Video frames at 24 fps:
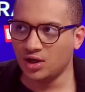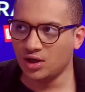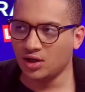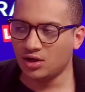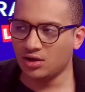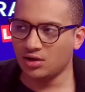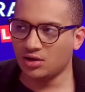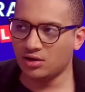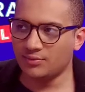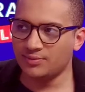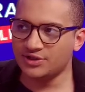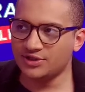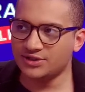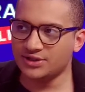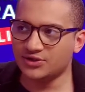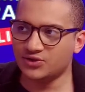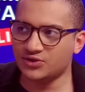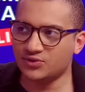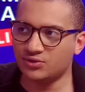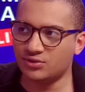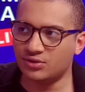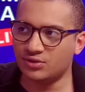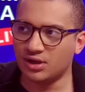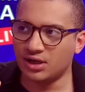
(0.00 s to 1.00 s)
a business
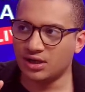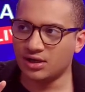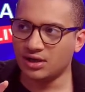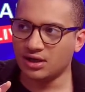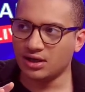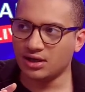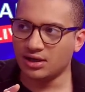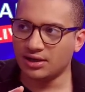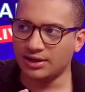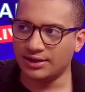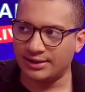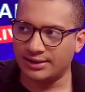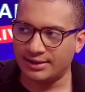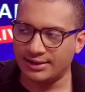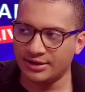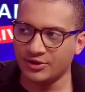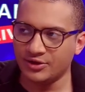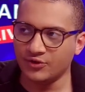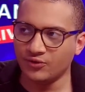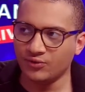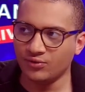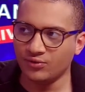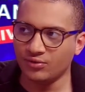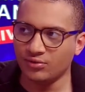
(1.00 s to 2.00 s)
school in
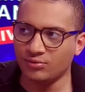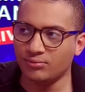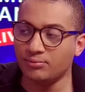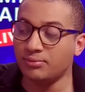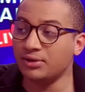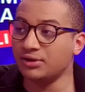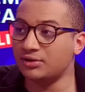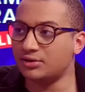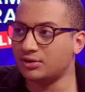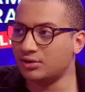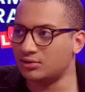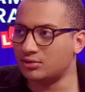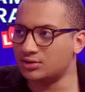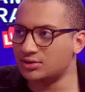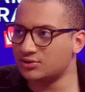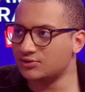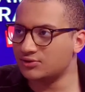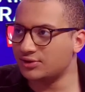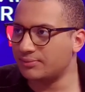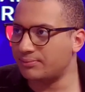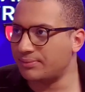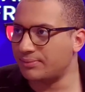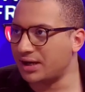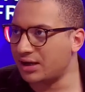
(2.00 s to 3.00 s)
Lyon, but also
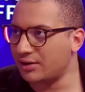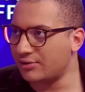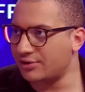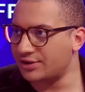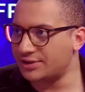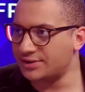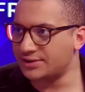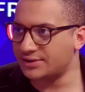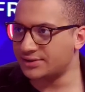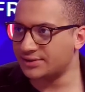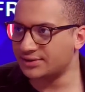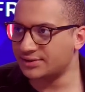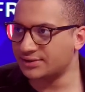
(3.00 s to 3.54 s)
in Paris.